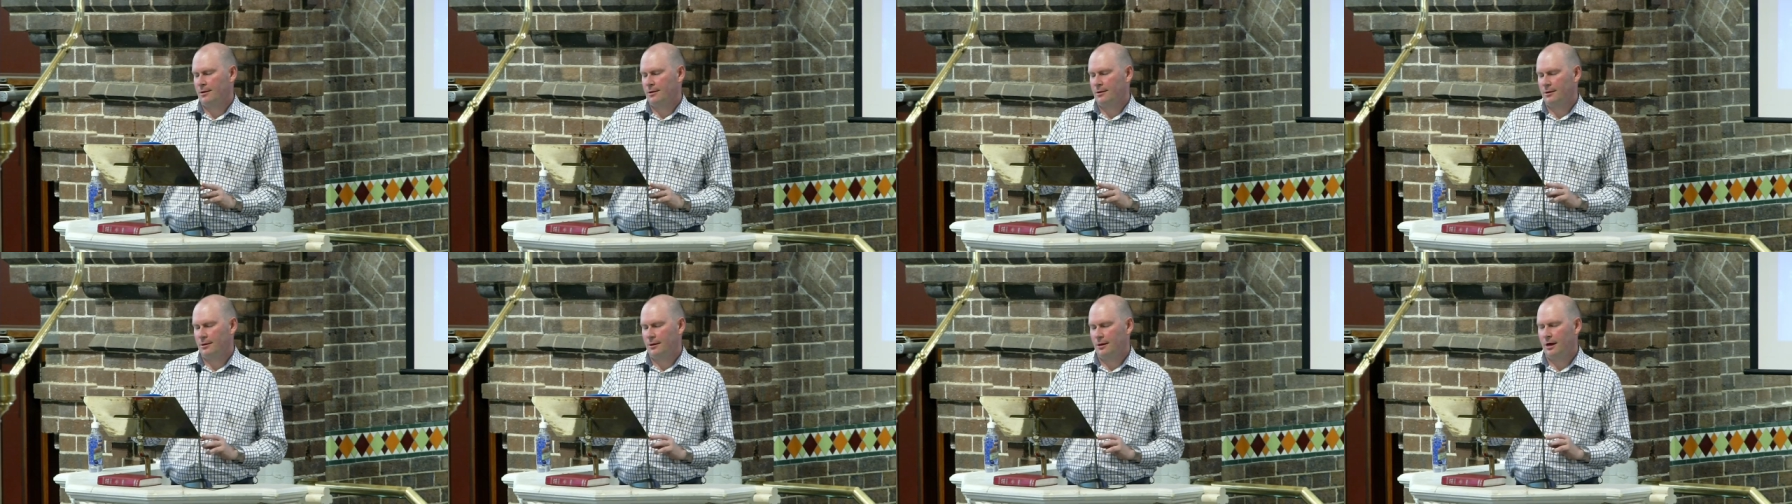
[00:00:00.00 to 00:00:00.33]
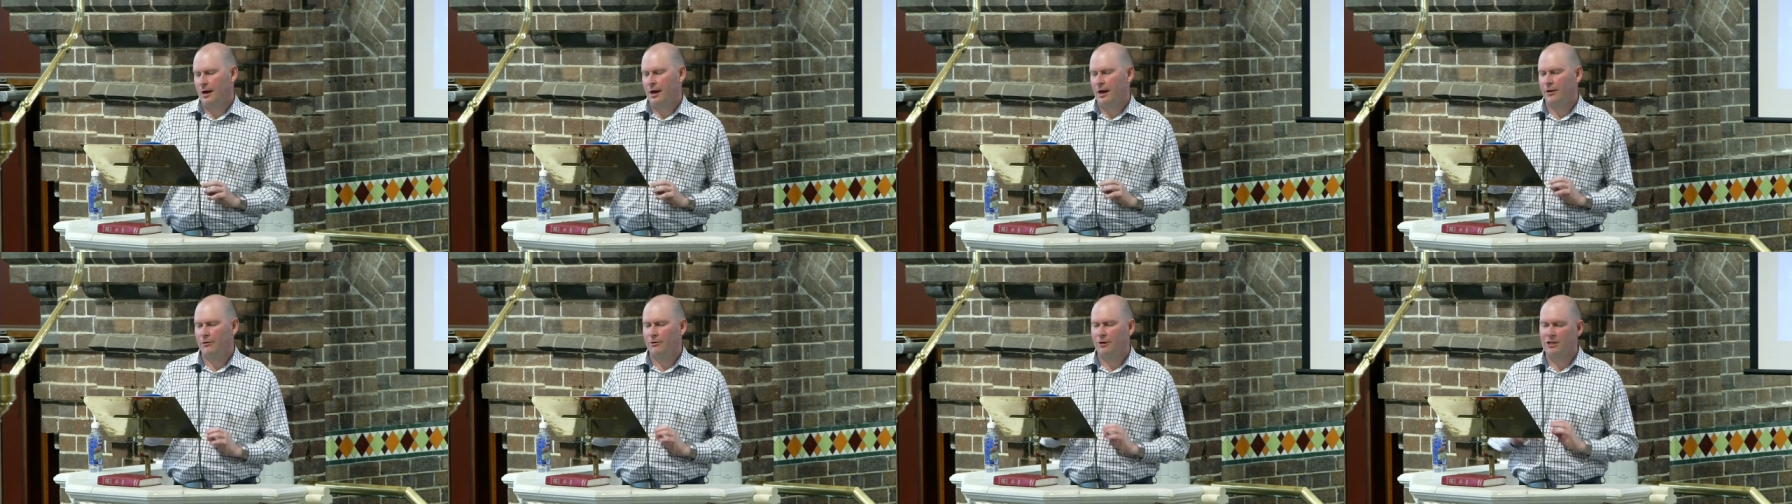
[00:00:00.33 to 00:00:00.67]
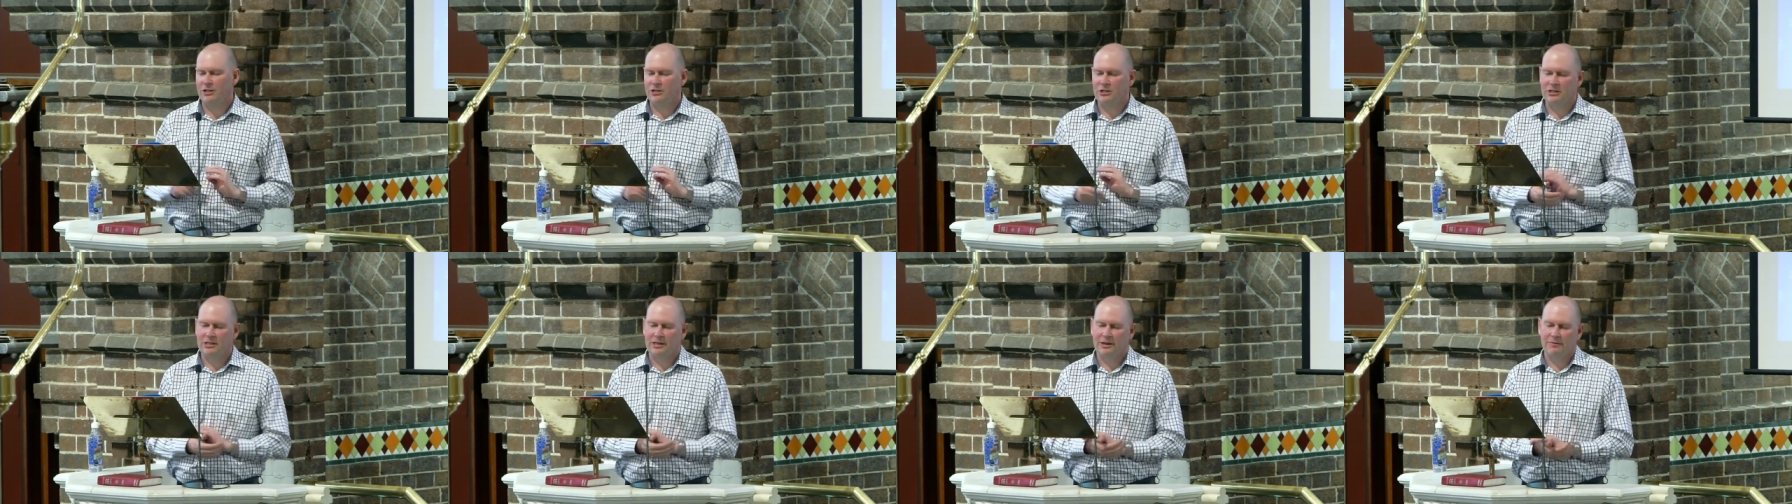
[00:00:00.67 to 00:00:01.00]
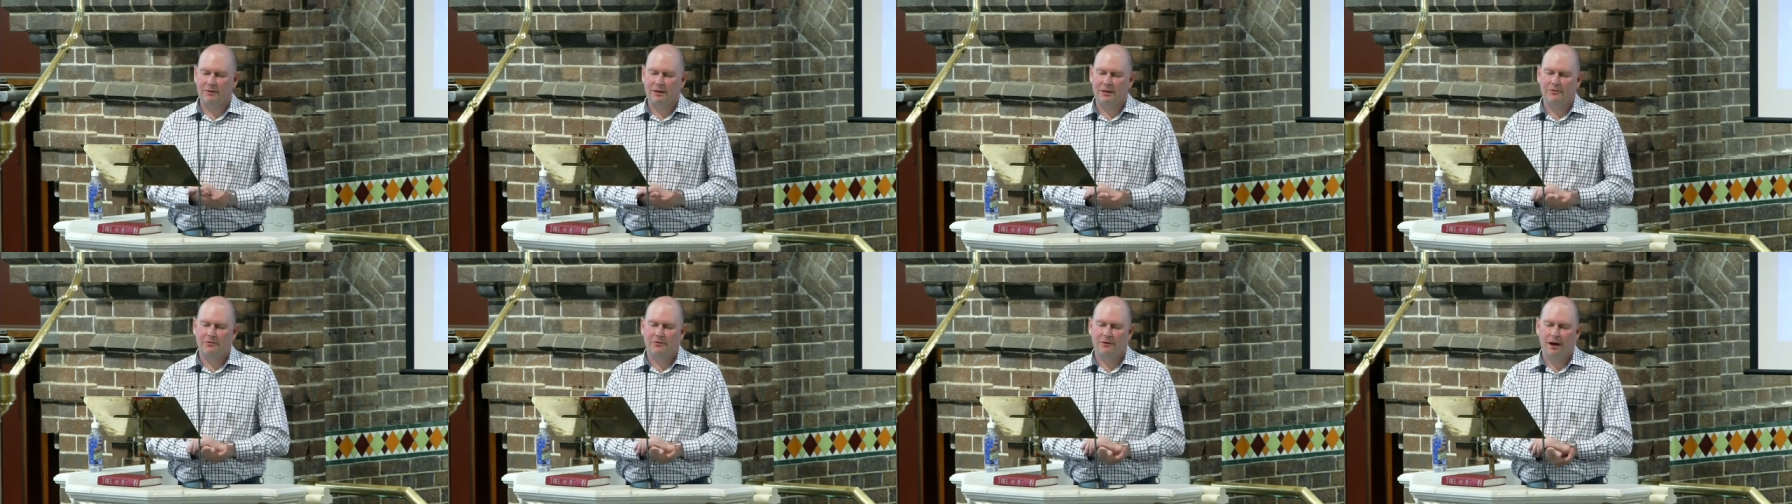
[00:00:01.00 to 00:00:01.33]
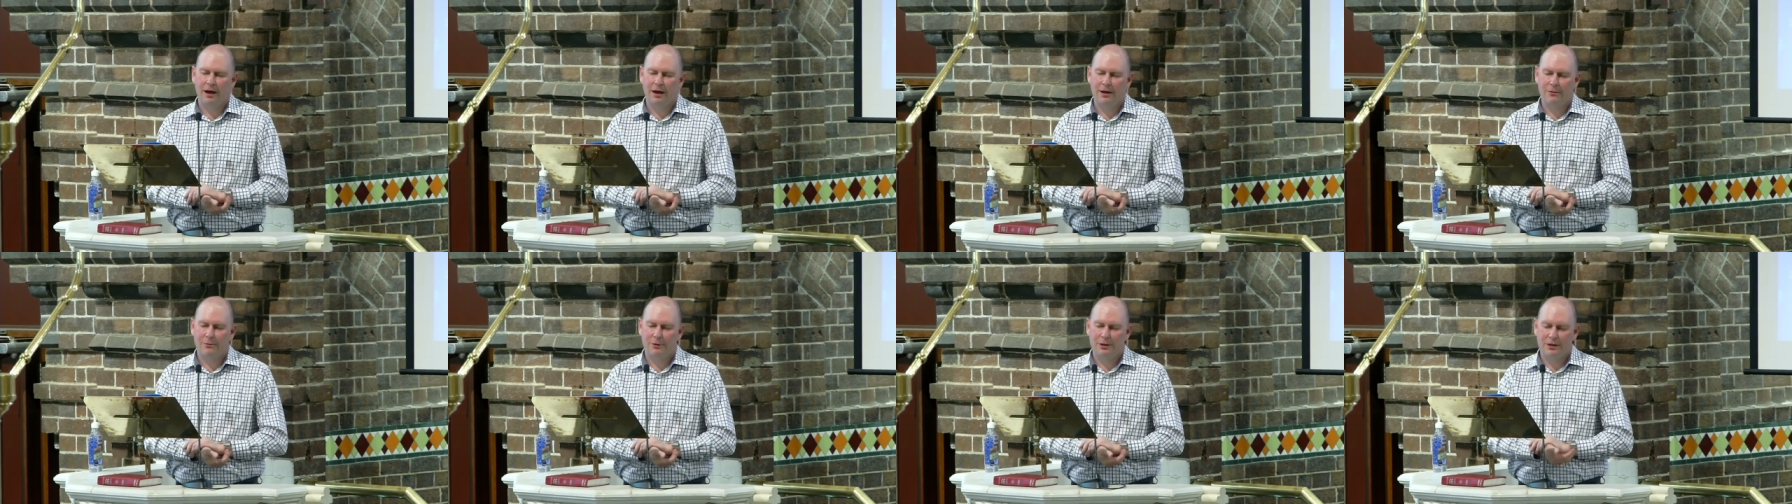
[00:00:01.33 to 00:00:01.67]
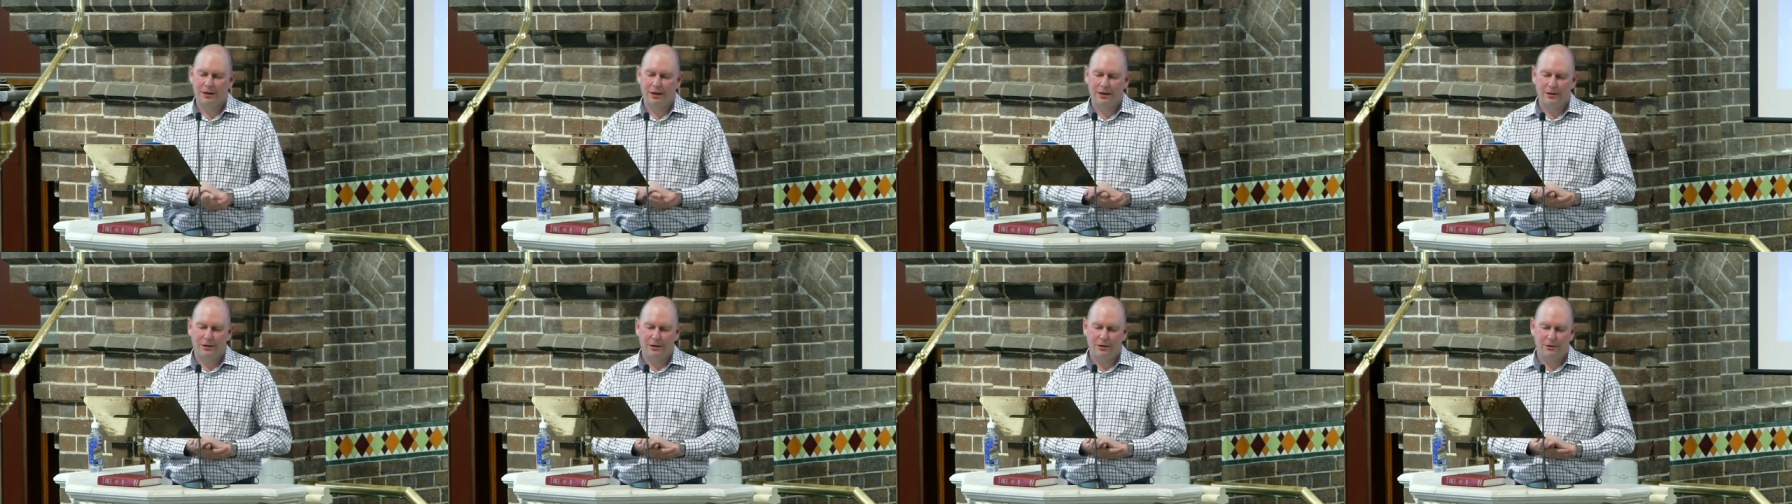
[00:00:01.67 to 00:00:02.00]
Our gracious Heavenly Father, we
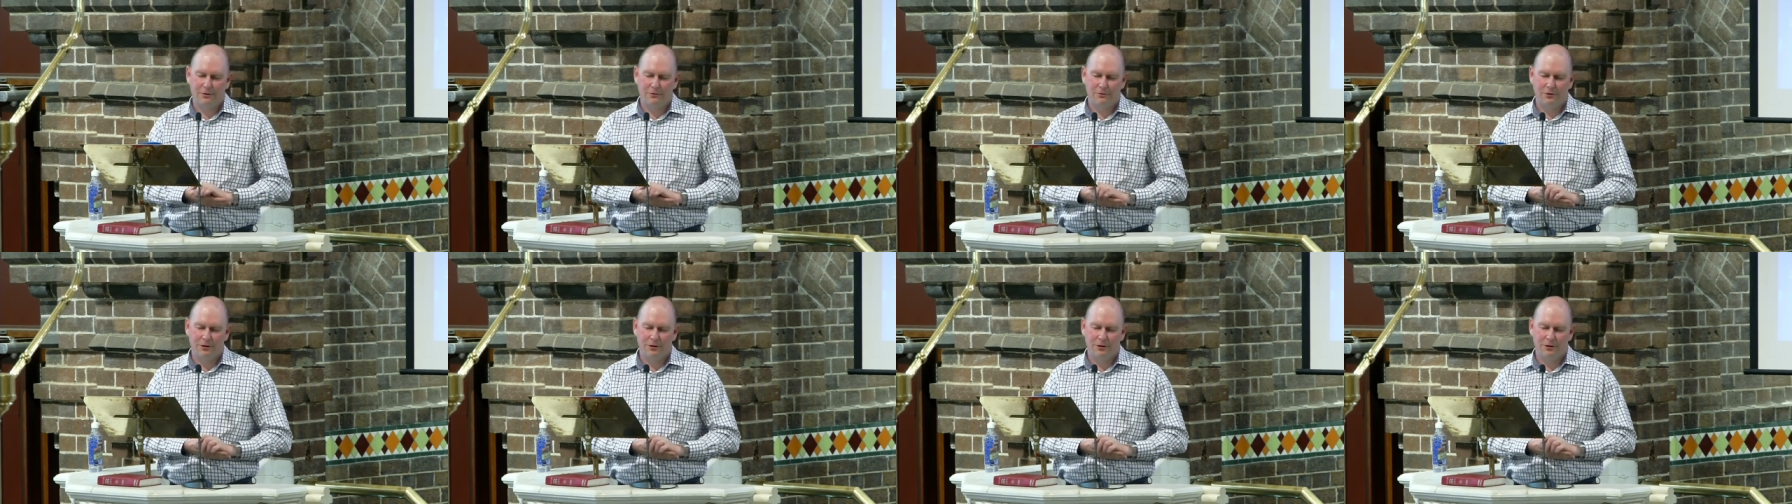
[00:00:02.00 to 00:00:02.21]
thank you for